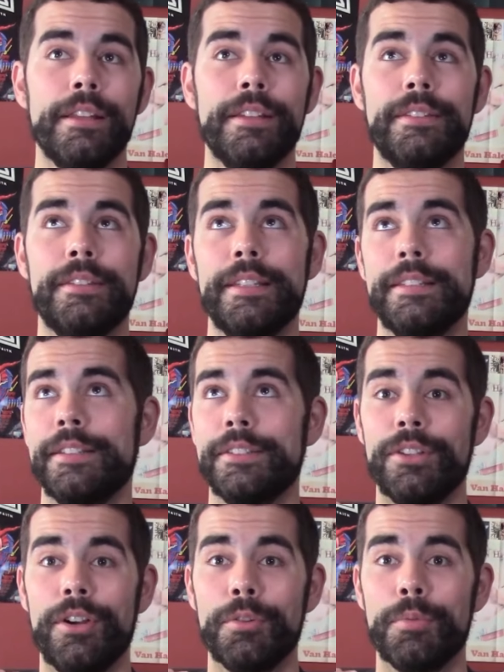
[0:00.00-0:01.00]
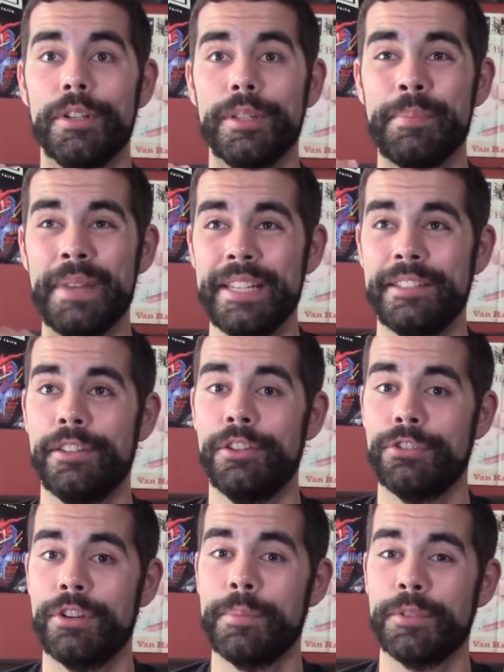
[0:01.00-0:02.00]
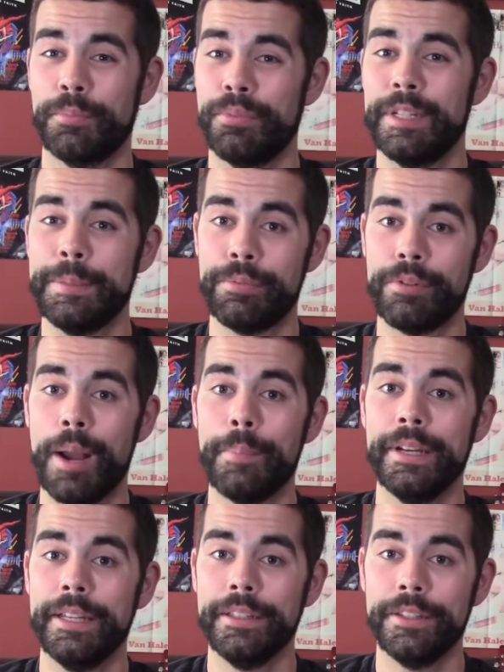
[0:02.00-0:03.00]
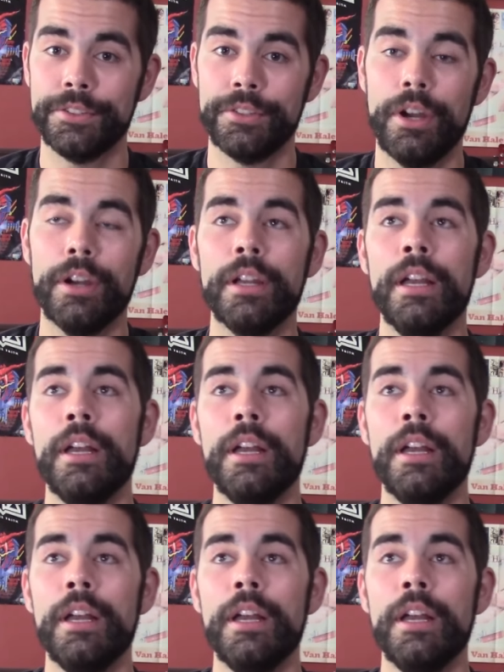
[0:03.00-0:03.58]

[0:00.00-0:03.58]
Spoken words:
this is a song where the bass and the drums are pretty prominent in the song.